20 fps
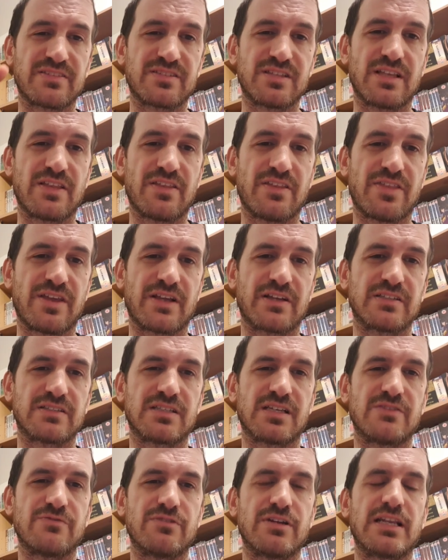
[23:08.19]
the other thing I'd
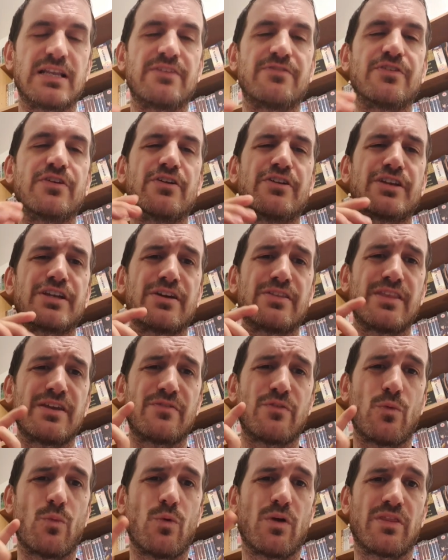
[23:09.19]
say really, if you're only going there
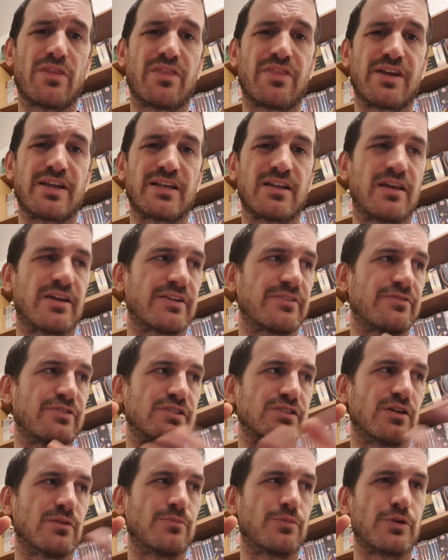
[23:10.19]
for one thing, like for
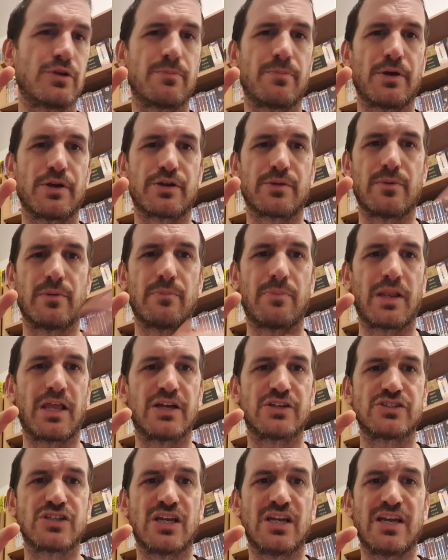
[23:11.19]
example your Pokemon
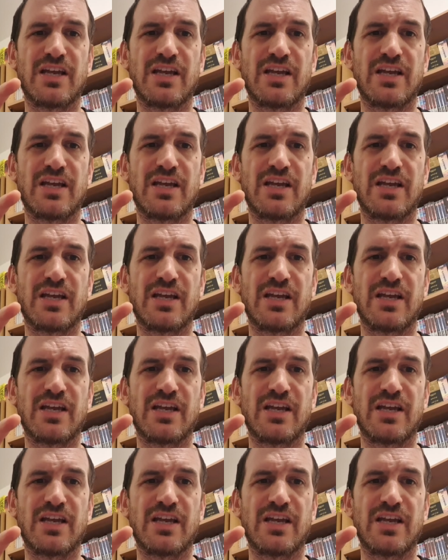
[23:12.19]
plush,